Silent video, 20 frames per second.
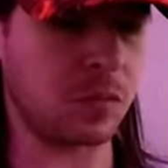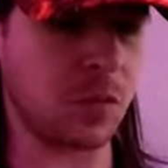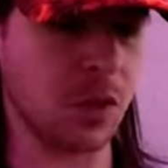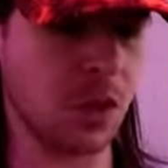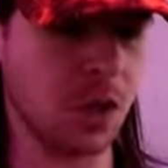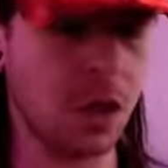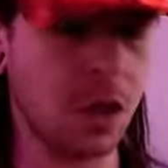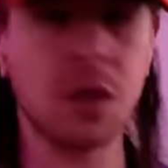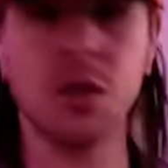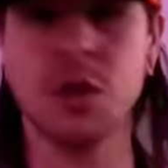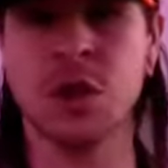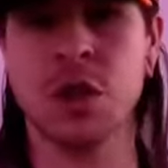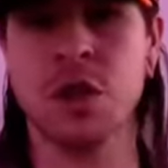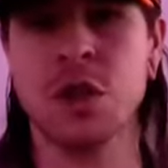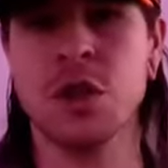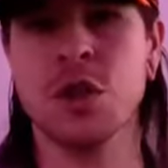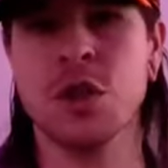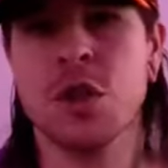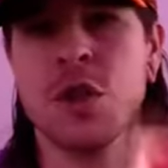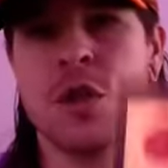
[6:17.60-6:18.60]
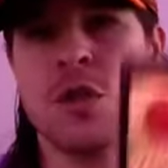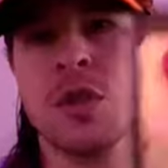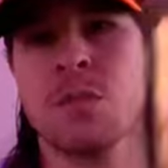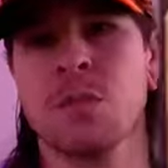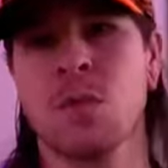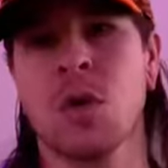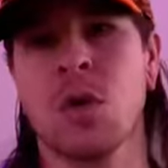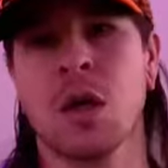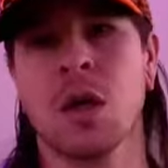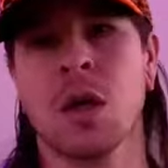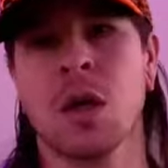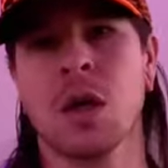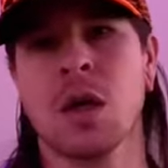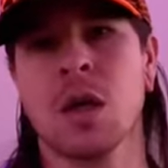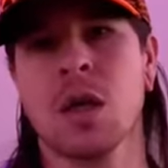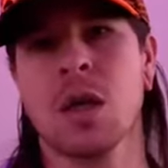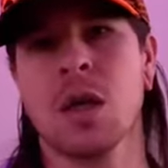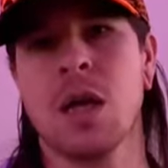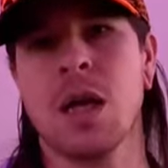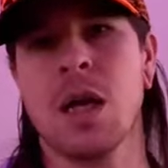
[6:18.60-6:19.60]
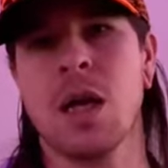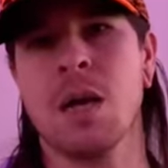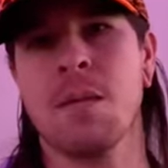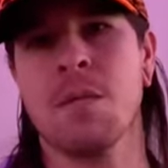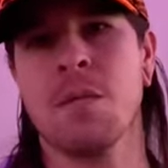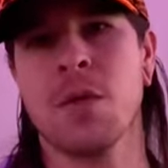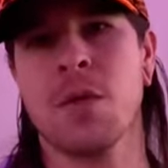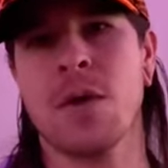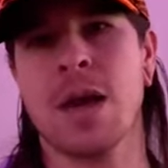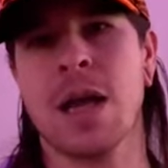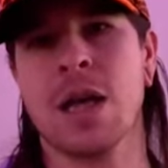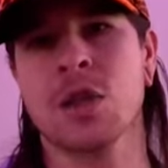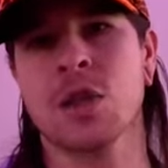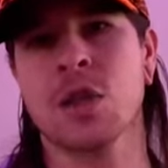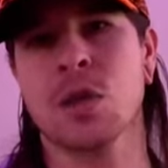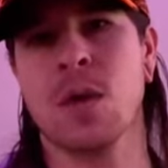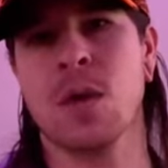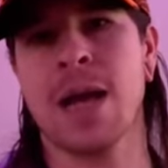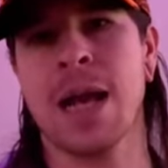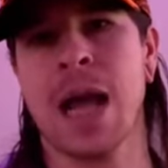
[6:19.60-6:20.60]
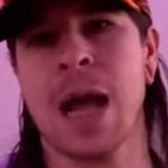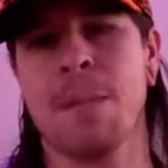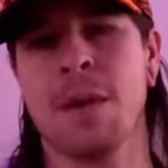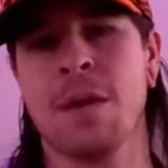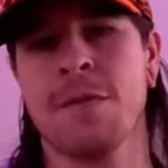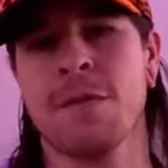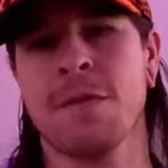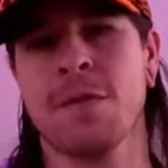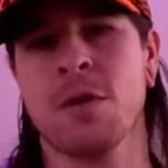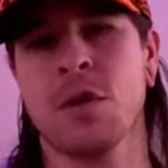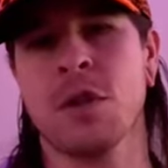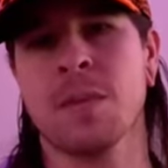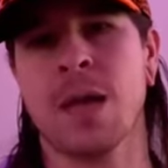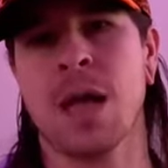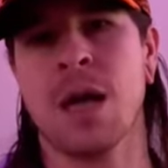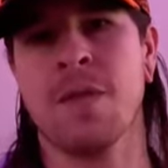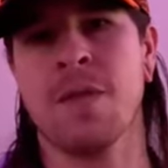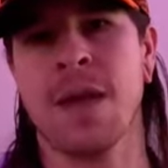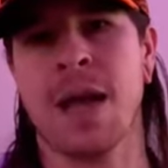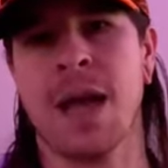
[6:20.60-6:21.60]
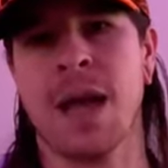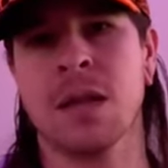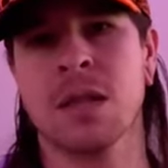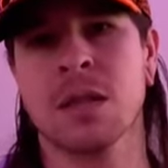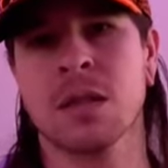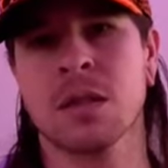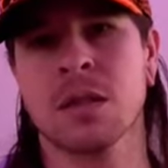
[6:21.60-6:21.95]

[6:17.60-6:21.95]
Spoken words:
I'll just show you some more. They're actually quite happy and fulfilled about that.